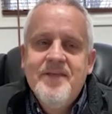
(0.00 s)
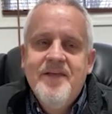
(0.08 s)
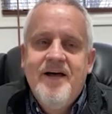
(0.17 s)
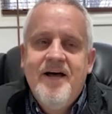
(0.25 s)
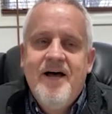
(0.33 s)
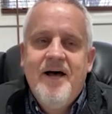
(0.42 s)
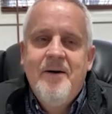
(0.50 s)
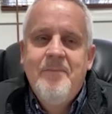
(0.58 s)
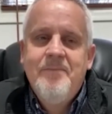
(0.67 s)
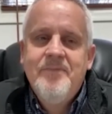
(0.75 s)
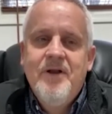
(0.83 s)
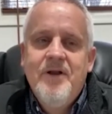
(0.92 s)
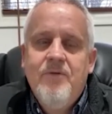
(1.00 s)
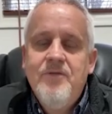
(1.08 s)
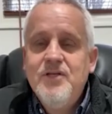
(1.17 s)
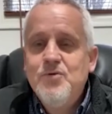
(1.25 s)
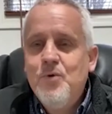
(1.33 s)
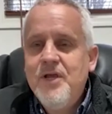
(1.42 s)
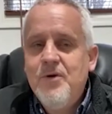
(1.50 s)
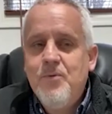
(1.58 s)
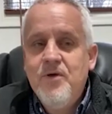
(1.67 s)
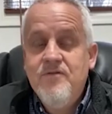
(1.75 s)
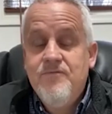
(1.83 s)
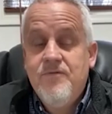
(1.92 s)
uh, um, you know, this week
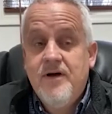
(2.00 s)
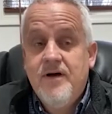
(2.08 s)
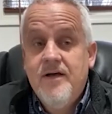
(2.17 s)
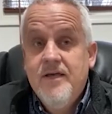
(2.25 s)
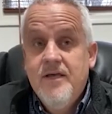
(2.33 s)
we've uh,